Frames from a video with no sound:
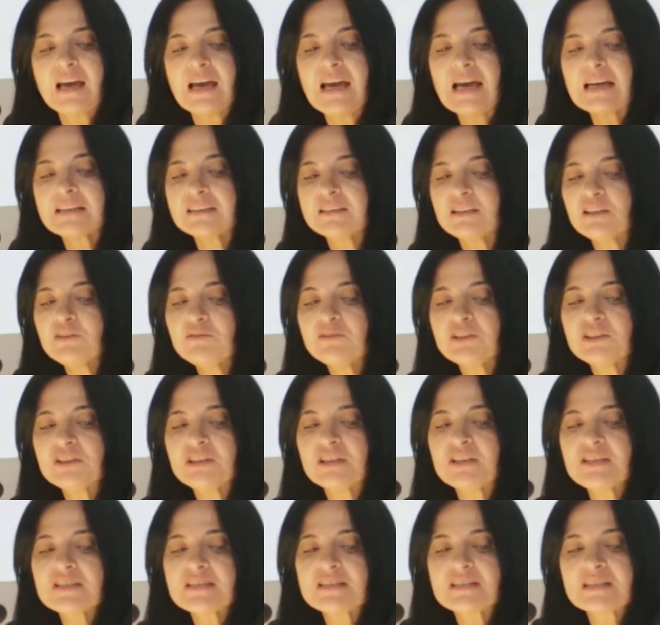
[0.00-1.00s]

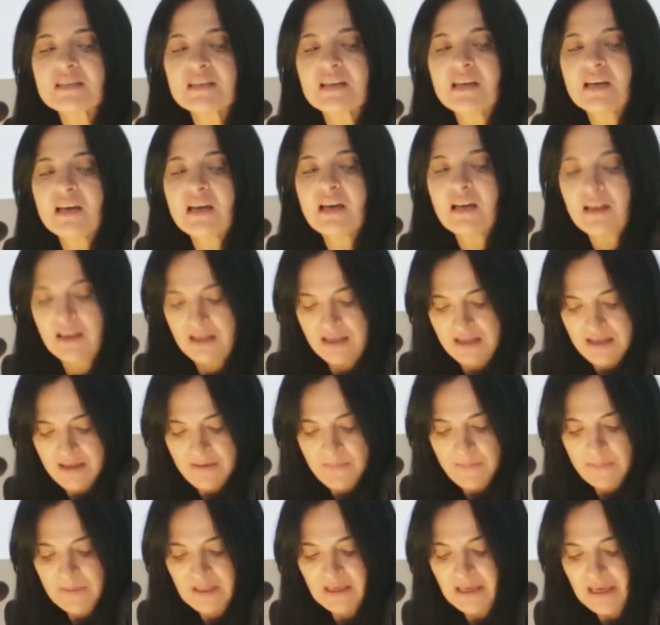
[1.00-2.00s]
Activities
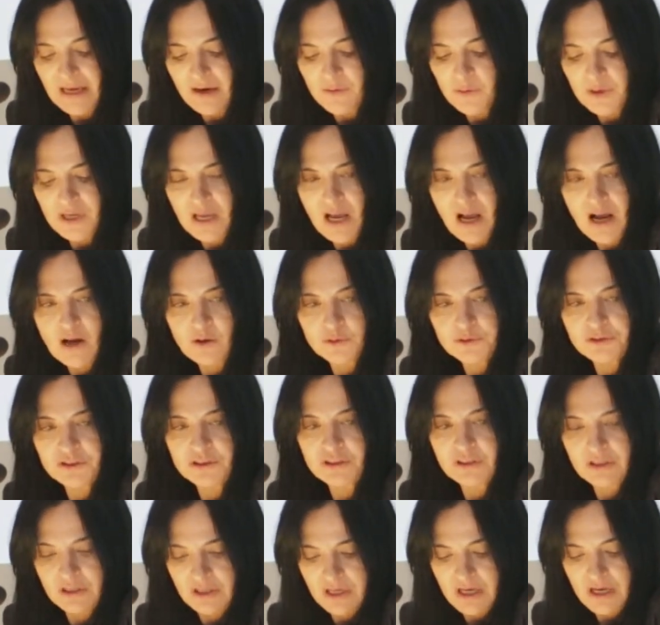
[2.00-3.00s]
carry out